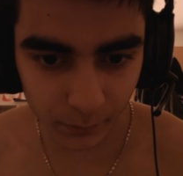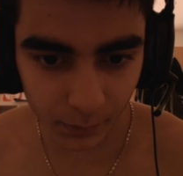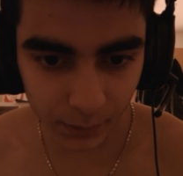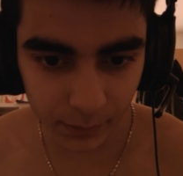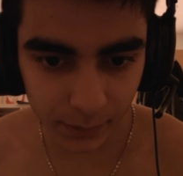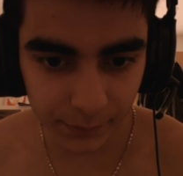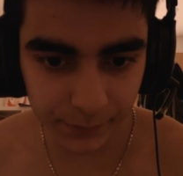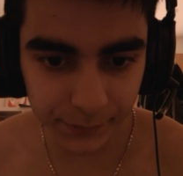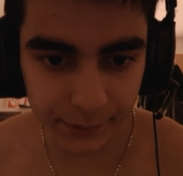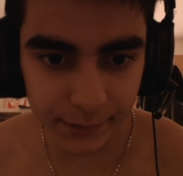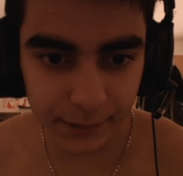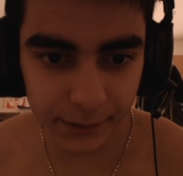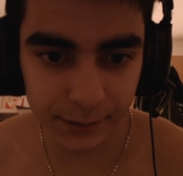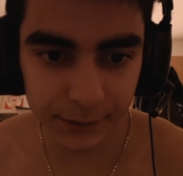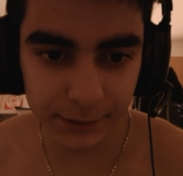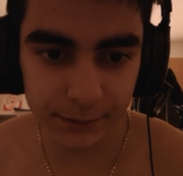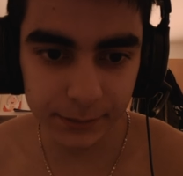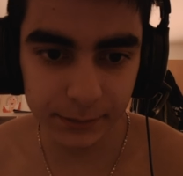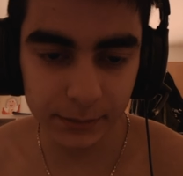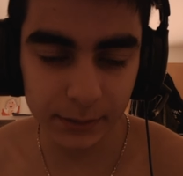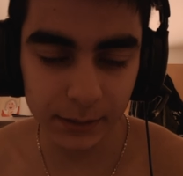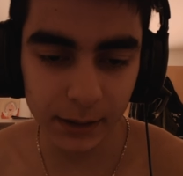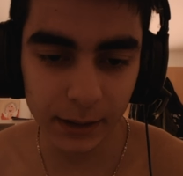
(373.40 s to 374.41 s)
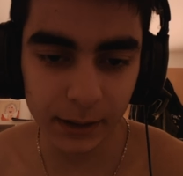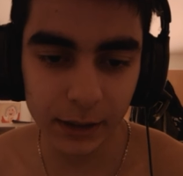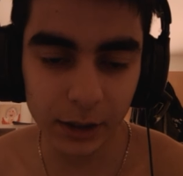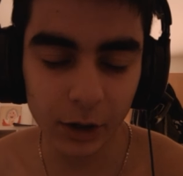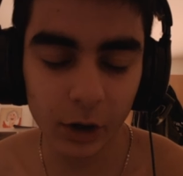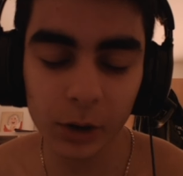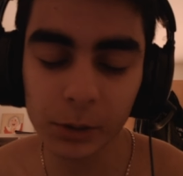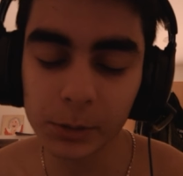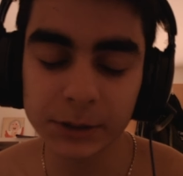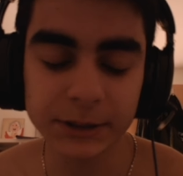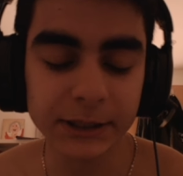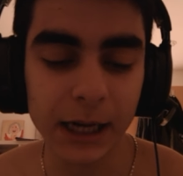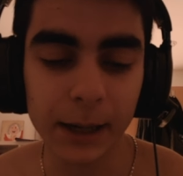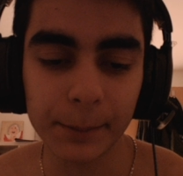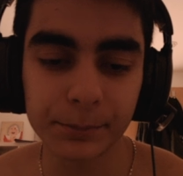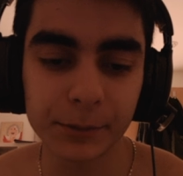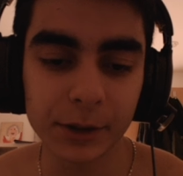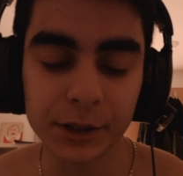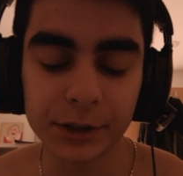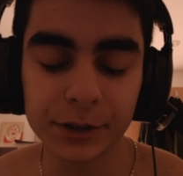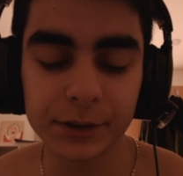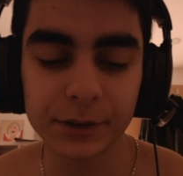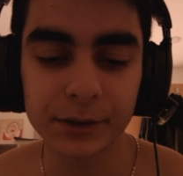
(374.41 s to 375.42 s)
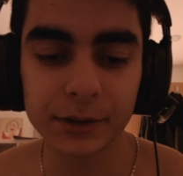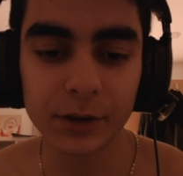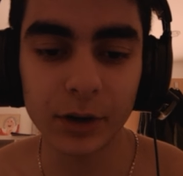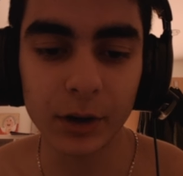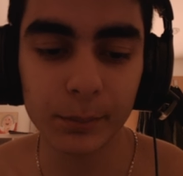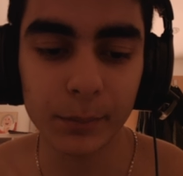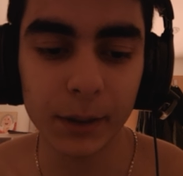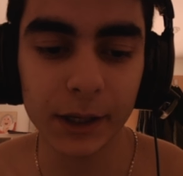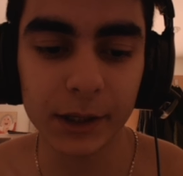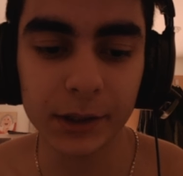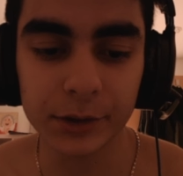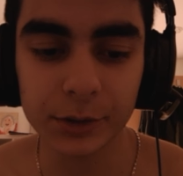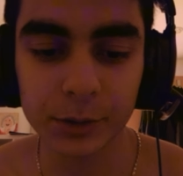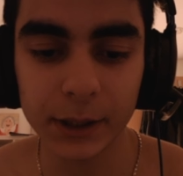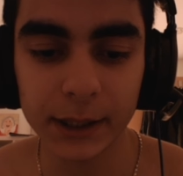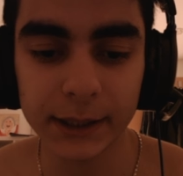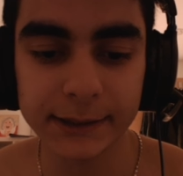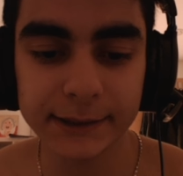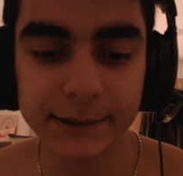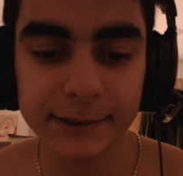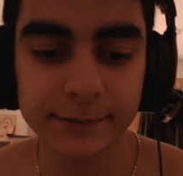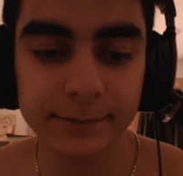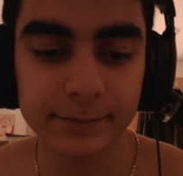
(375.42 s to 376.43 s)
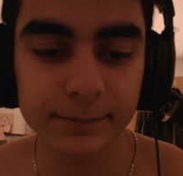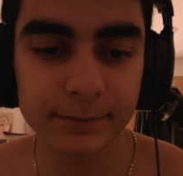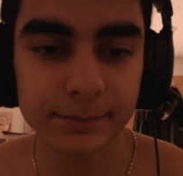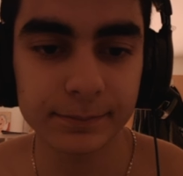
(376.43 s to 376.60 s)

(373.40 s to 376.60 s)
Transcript: And here I always update on my trades,